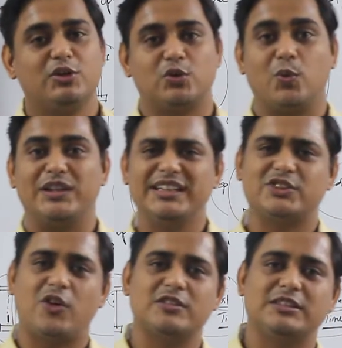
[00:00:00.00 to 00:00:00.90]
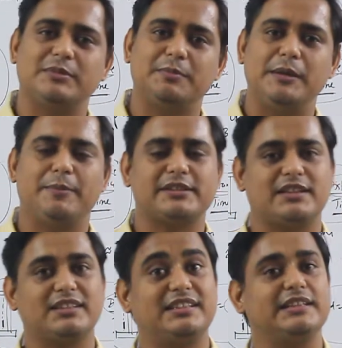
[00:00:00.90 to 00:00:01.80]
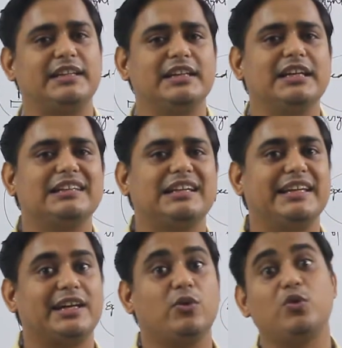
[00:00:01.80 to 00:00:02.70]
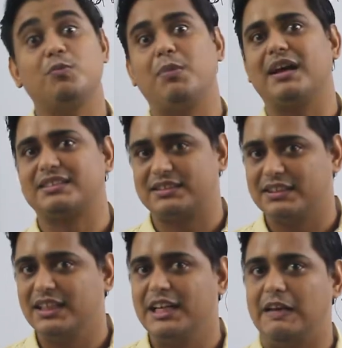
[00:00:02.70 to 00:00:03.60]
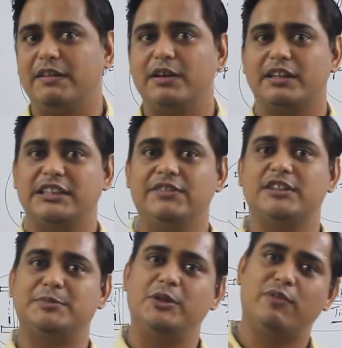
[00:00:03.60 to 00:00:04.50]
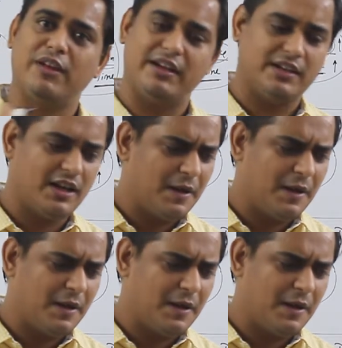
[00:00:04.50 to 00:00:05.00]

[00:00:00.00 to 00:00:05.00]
So with this concept, people started thinking that they can go to past if they achieve the speed of light.